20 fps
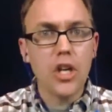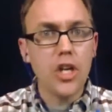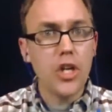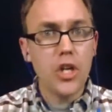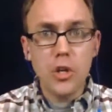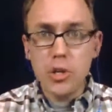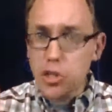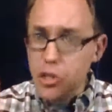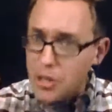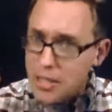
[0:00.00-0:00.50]

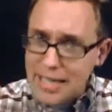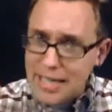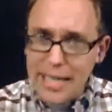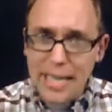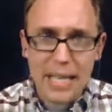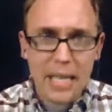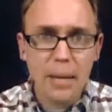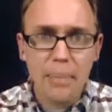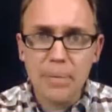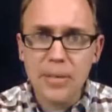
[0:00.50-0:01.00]
you should
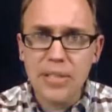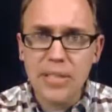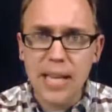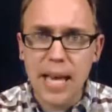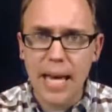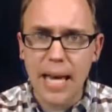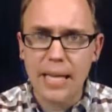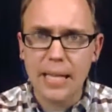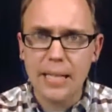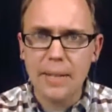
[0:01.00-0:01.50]
get
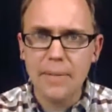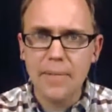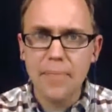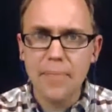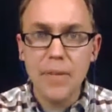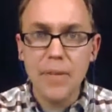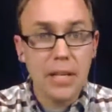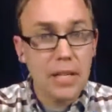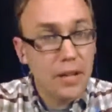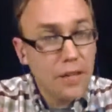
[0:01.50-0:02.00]
upset,
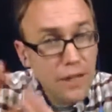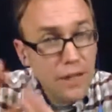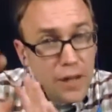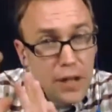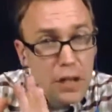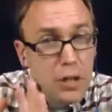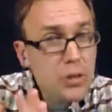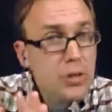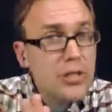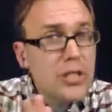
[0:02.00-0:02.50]

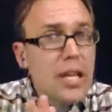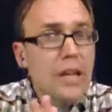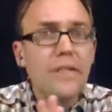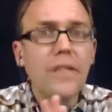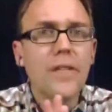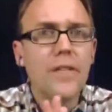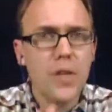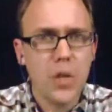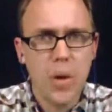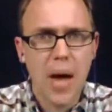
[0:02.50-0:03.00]
defend
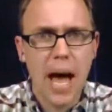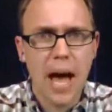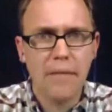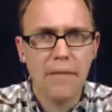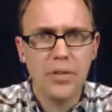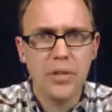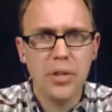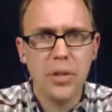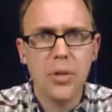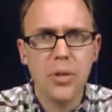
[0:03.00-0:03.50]
yourself if you
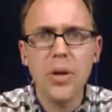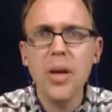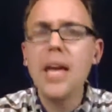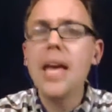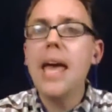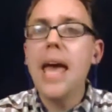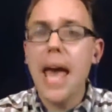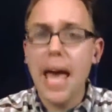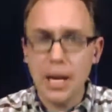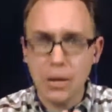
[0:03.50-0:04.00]
have to,
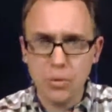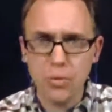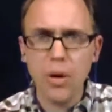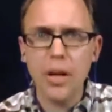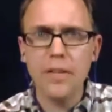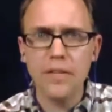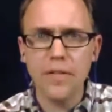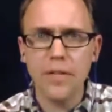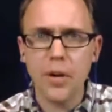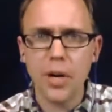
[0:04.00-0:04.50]
and
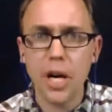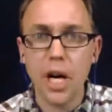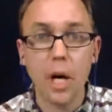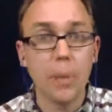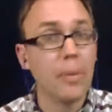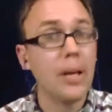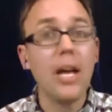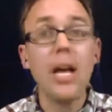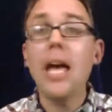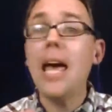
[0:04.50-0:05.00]
run for
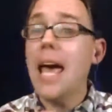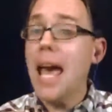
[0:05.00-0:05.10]
help.